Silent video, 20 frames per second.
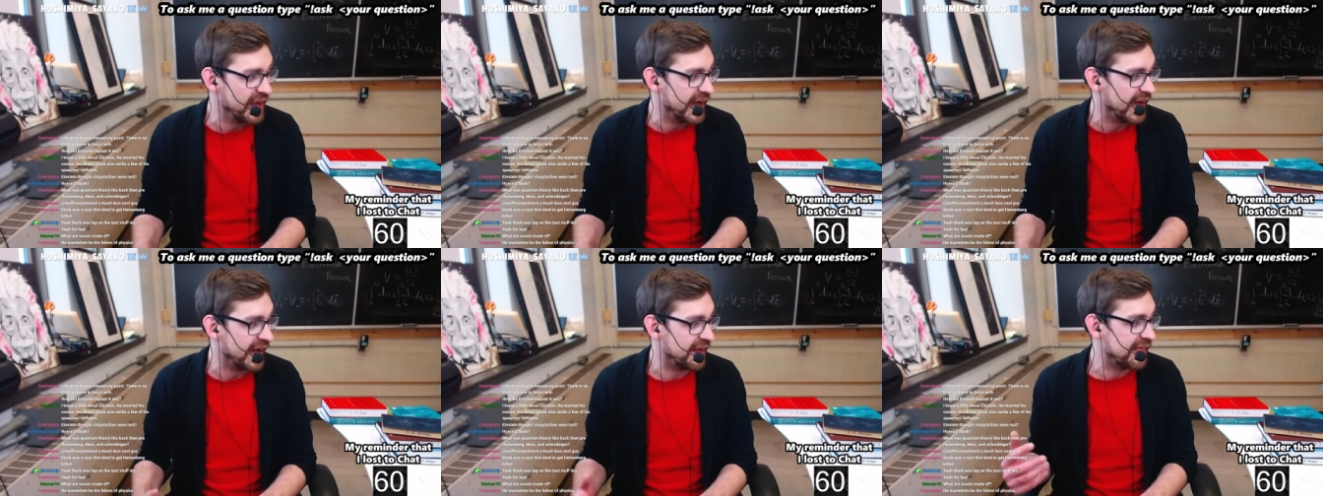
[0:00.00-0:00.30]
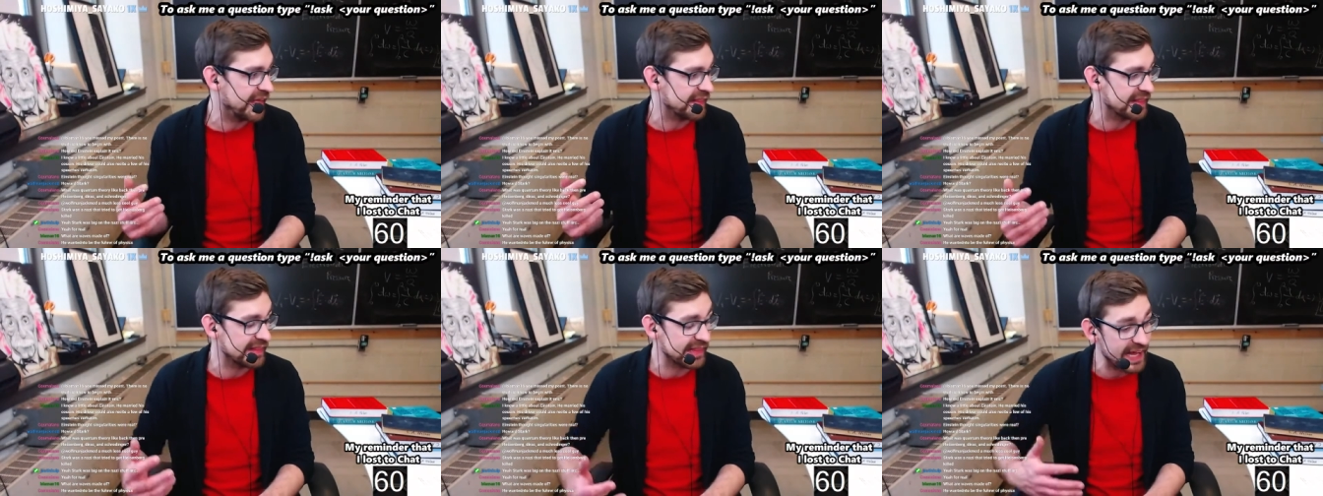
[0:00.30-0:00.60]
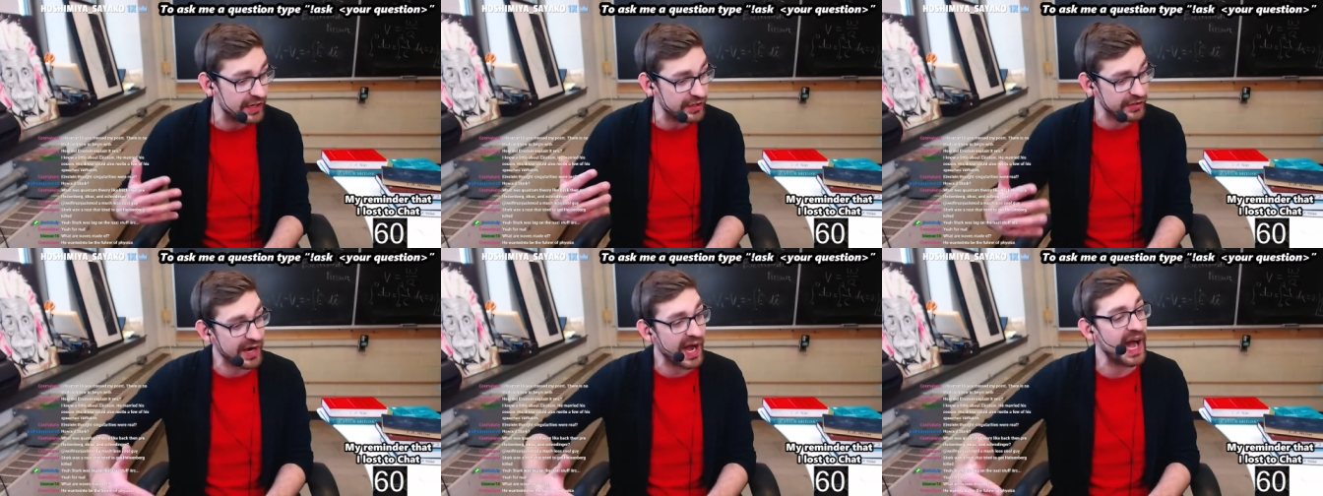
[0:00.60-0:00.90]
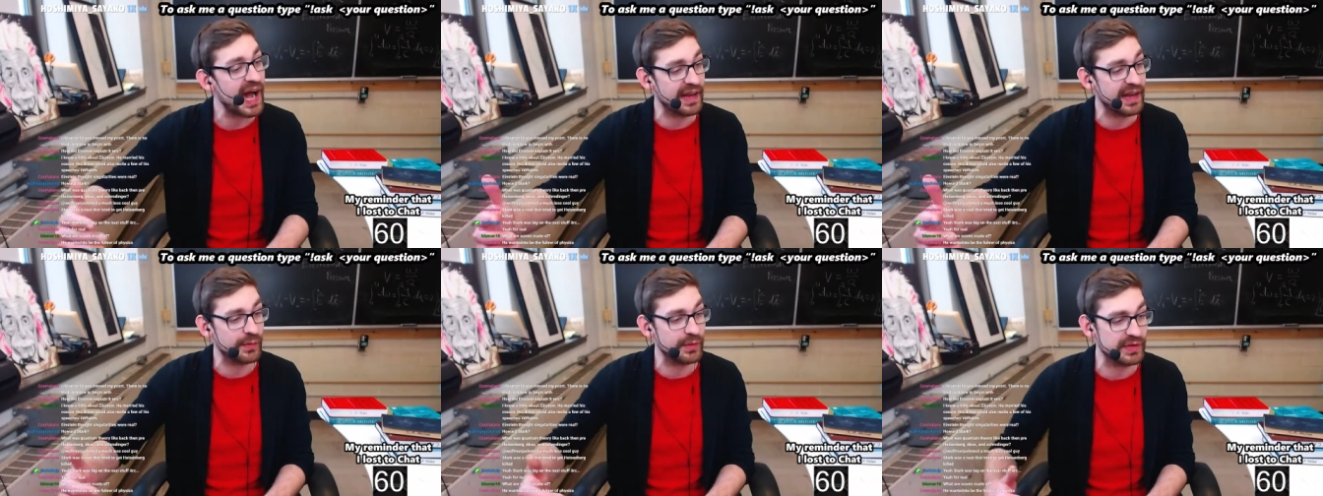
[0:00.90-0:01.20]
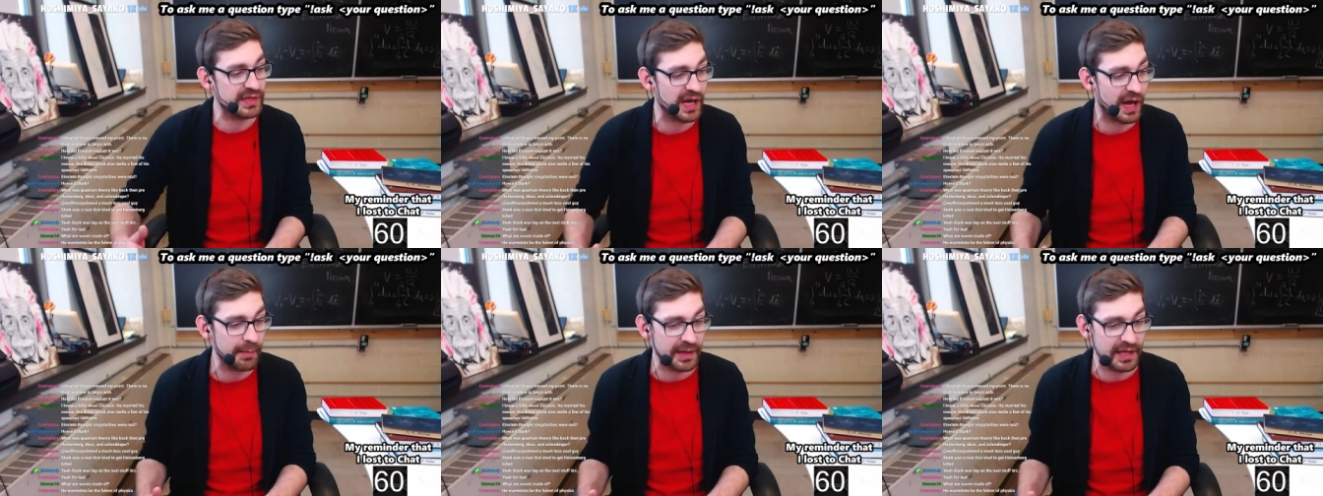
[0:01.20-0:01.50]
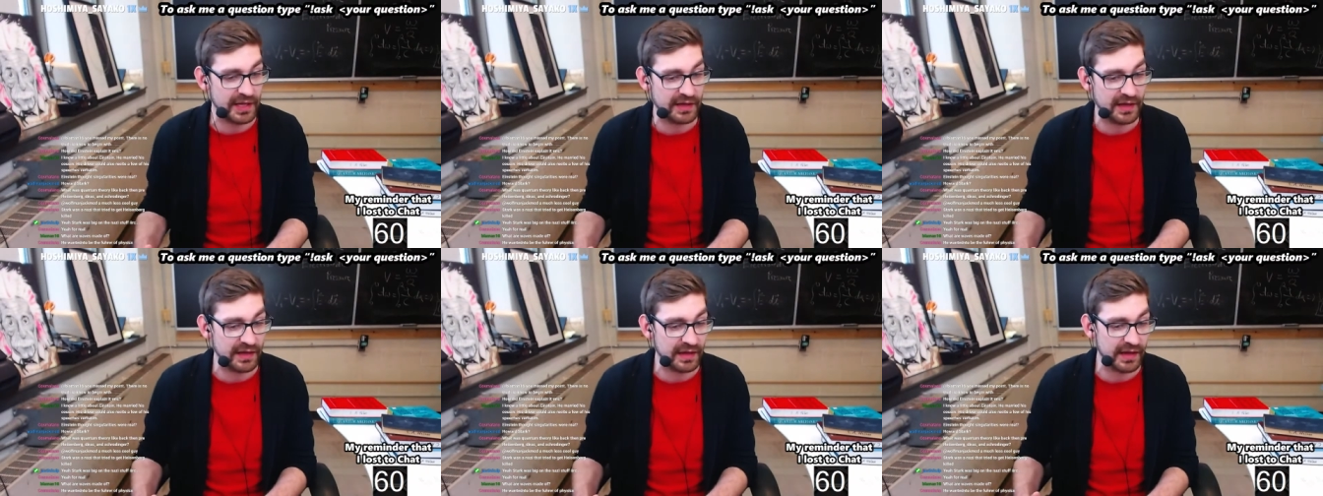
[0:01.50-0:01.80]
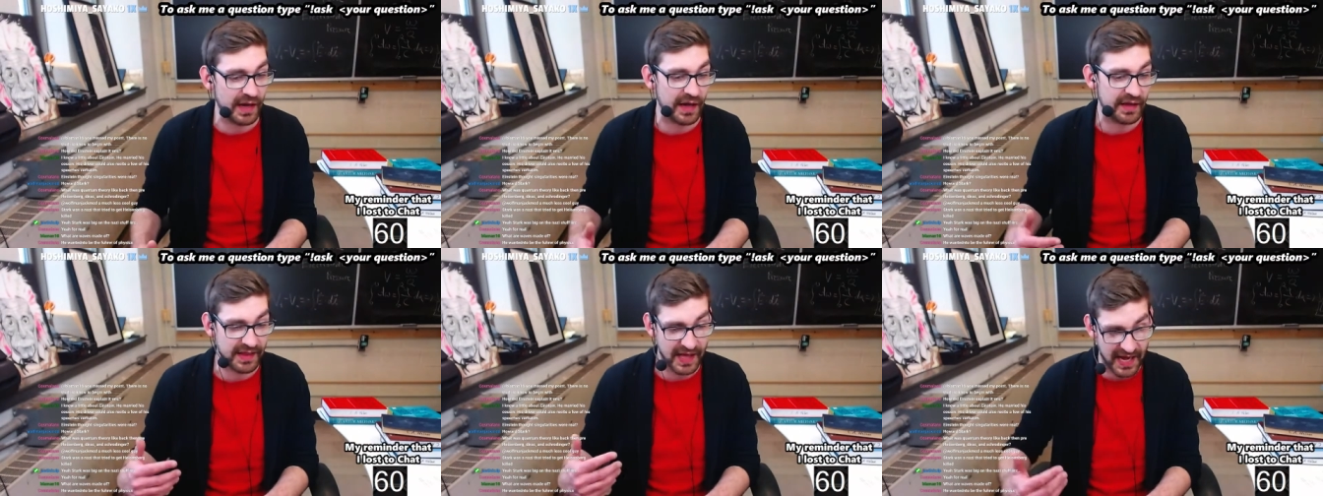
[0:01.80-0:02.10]
And then later on, it would come in.
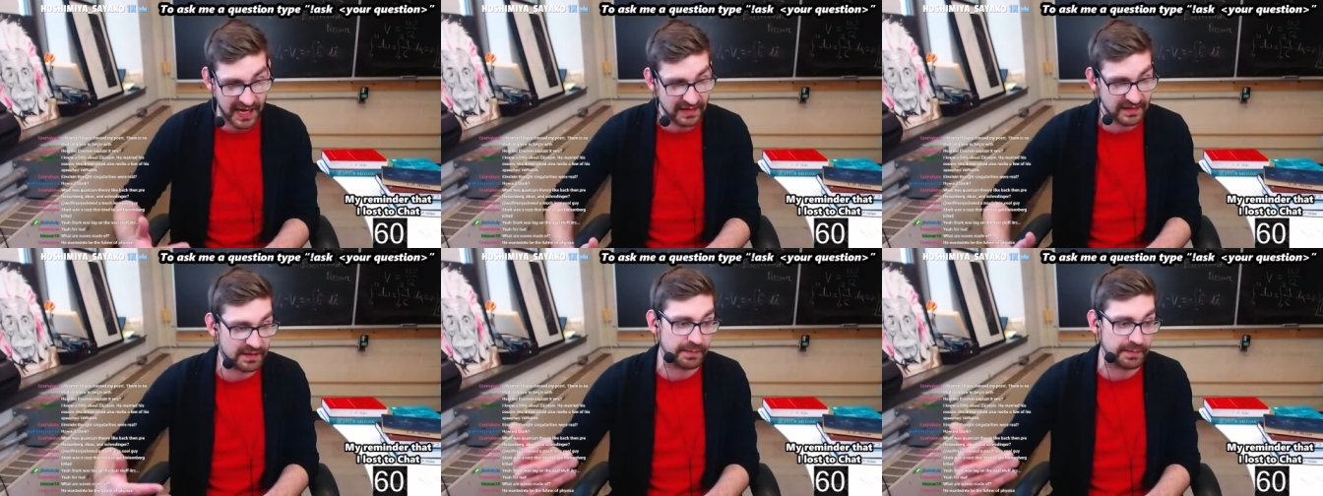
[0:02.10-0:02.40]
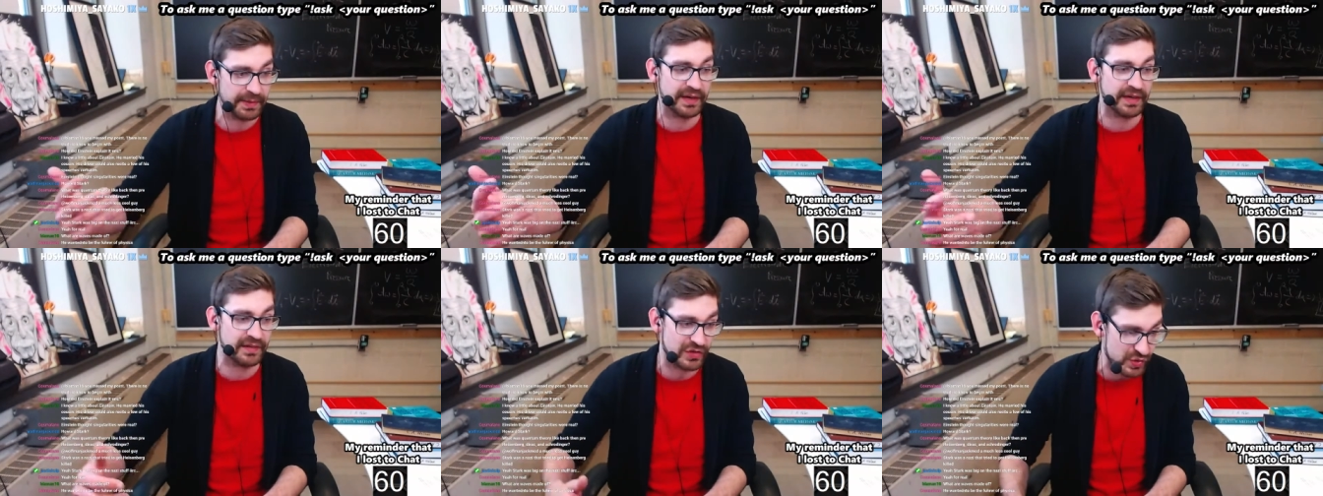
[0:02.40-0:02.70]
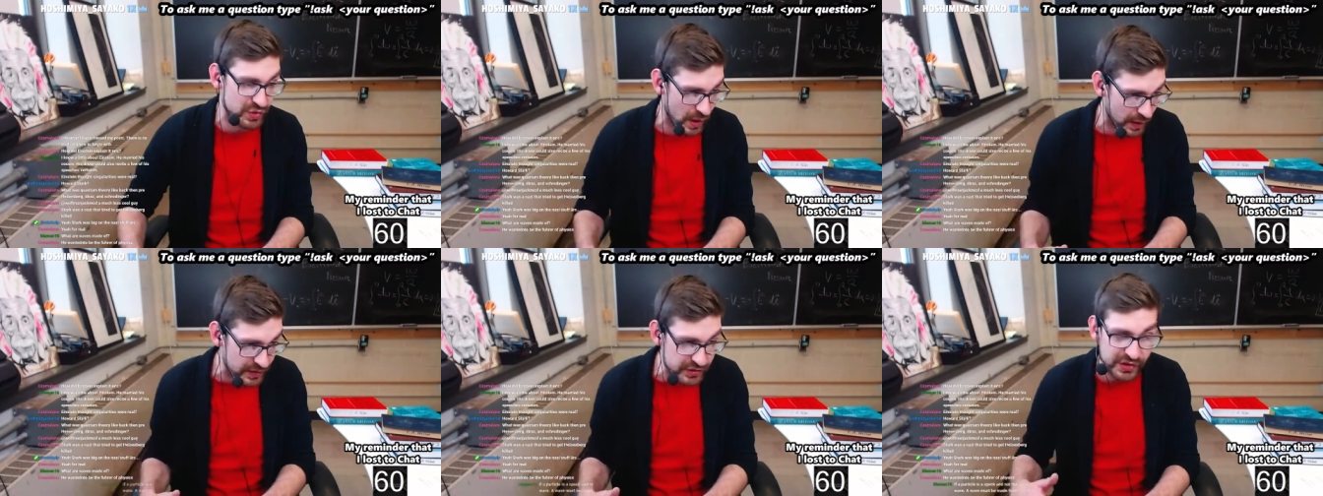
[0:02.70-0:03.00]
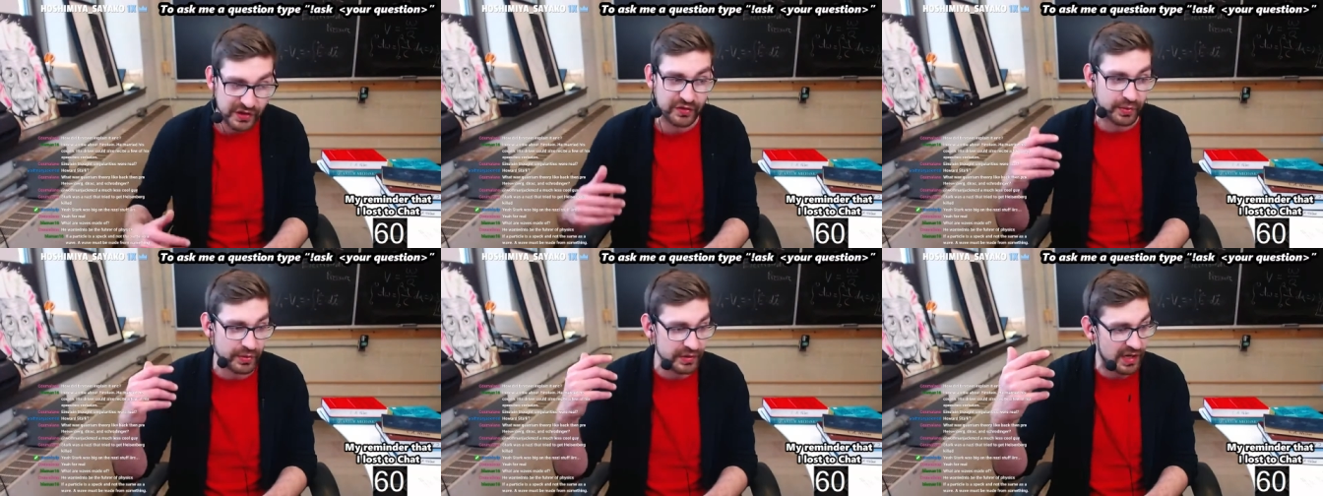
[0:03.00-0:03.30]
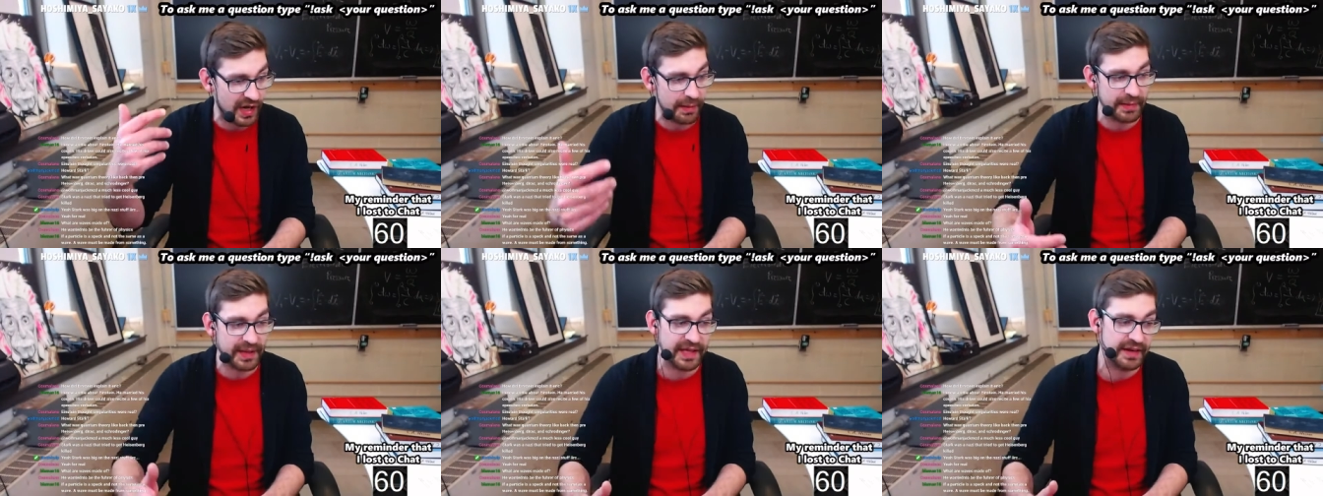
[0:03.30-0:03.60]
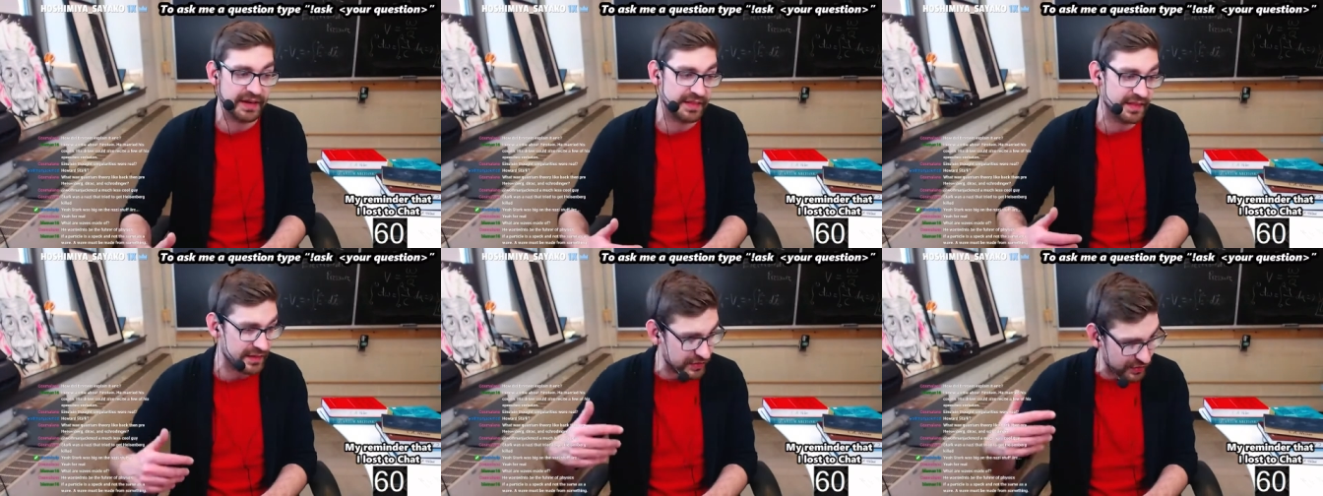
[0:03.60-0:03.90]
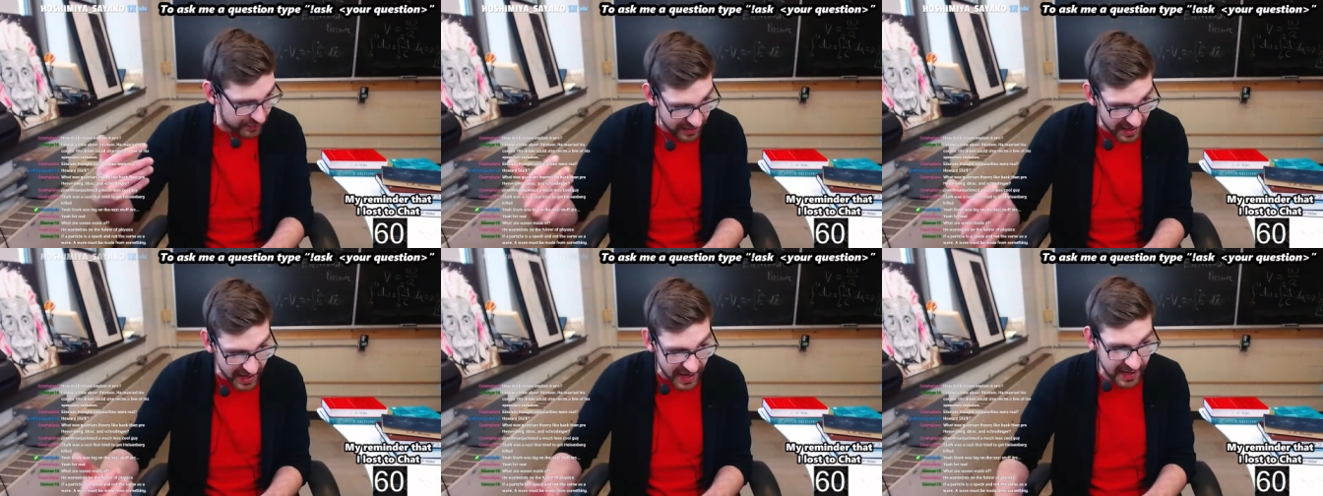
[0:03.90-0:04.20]
Uh, the Heisenberg and the Schrodingers would come in, and then
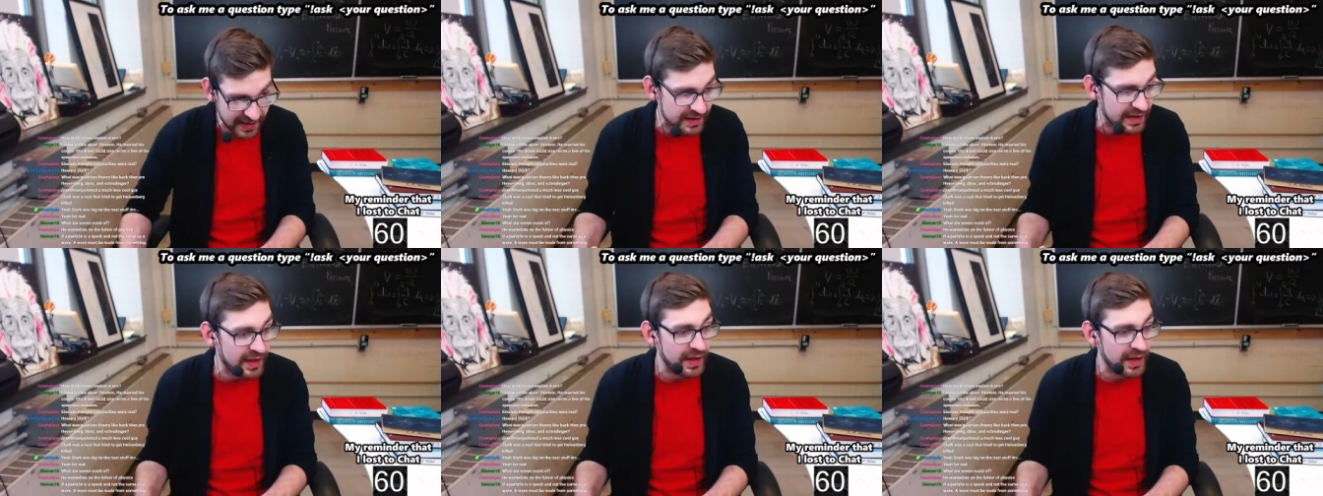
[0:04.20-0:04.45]
Dirac